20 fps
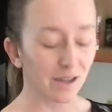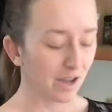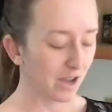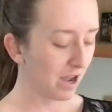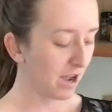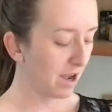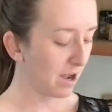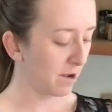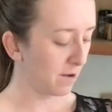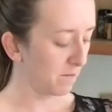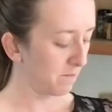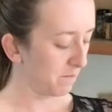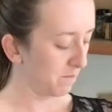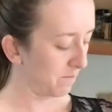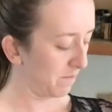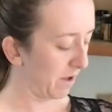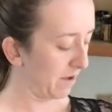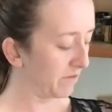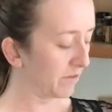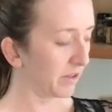
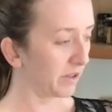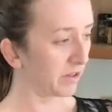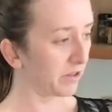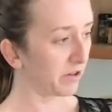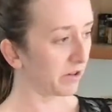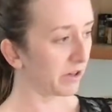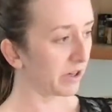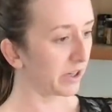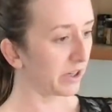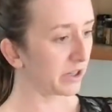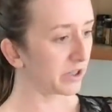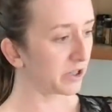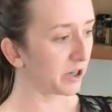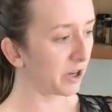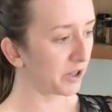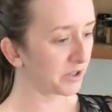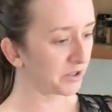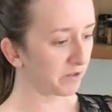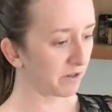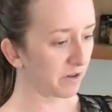I feel like they're going to get
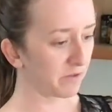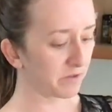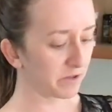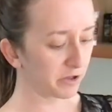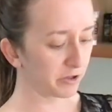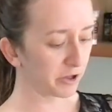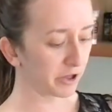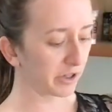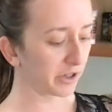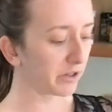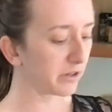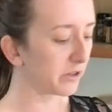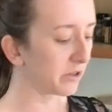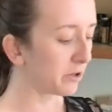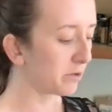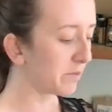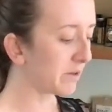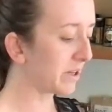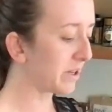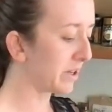tossed around with the chicken a
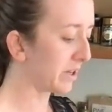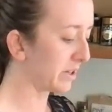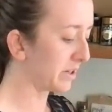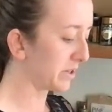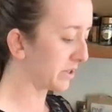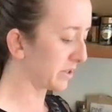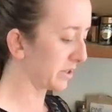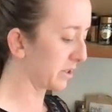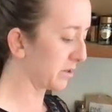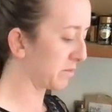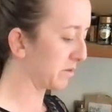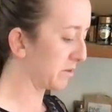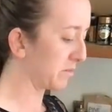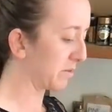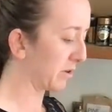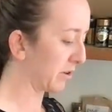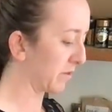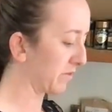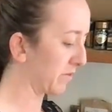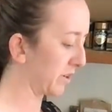little bit, and it's going to be
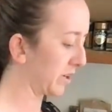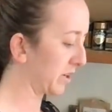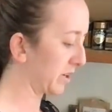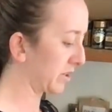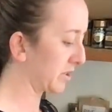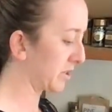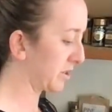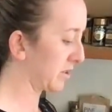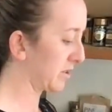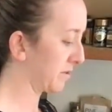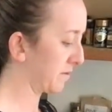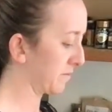perfect.